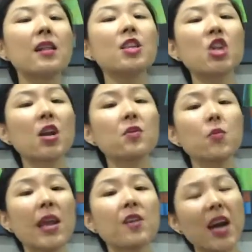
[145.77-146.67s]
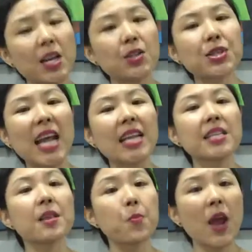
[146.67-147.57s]
The general way of
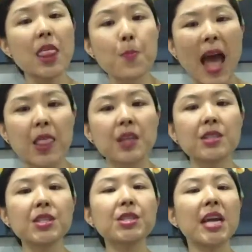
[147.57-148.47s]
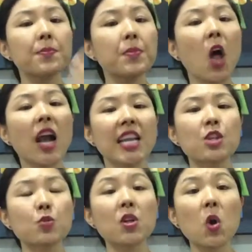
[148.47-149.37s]
understanding the breath patterns is that a
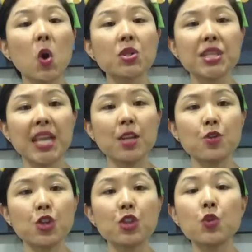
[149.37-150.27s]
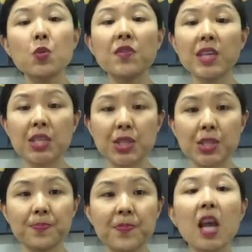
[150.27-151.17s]
blockage will cause the energy to
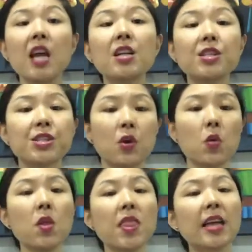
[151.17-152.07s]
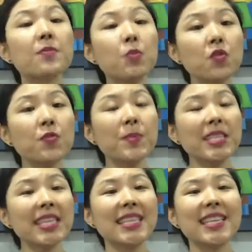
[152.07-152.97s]
reverse, so that
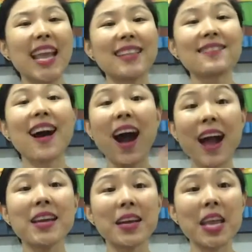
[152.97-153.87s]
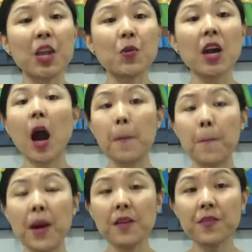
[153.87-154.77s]
movement in the entire area
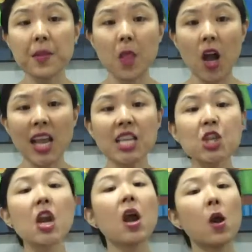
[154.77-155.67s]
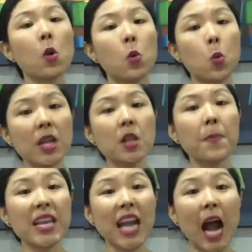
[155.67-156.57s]
above the blockage will
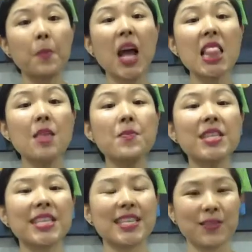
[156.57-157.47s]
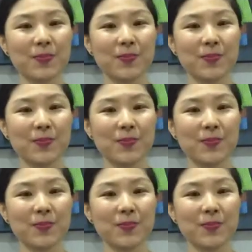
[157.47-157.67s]
become limited.